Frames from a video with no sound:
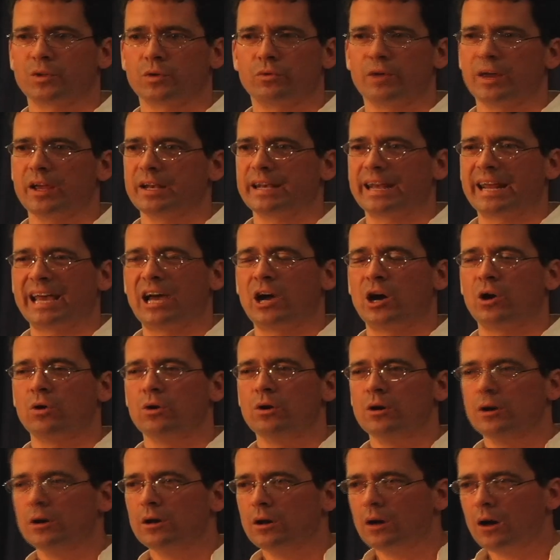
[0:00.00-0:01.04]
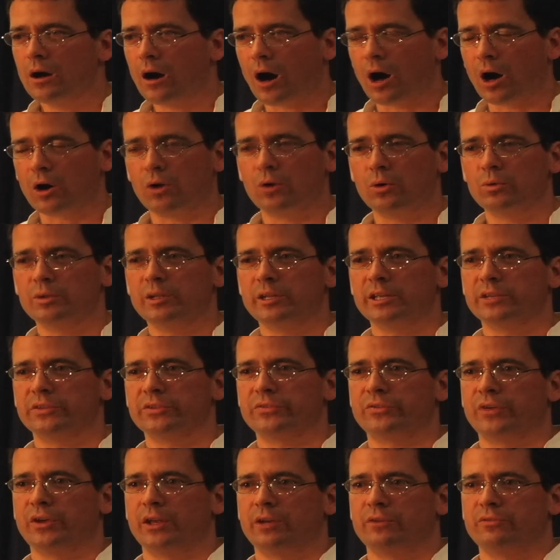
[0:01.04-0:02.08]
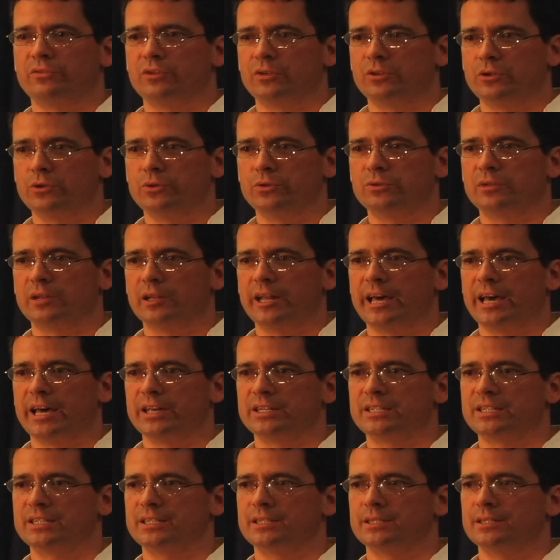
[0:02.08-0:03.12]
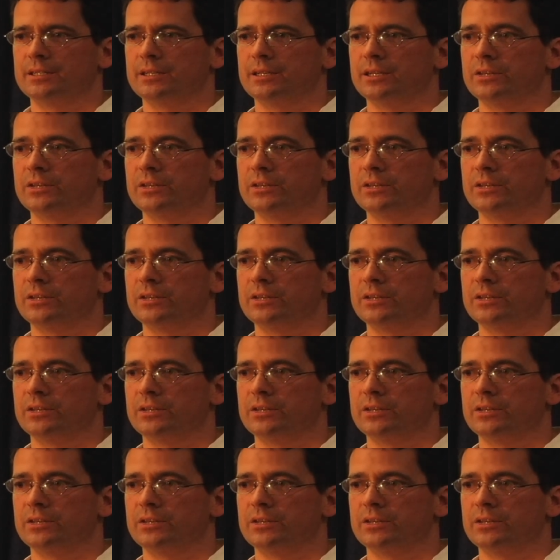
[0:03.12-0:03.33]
Right now, our only incentive to use less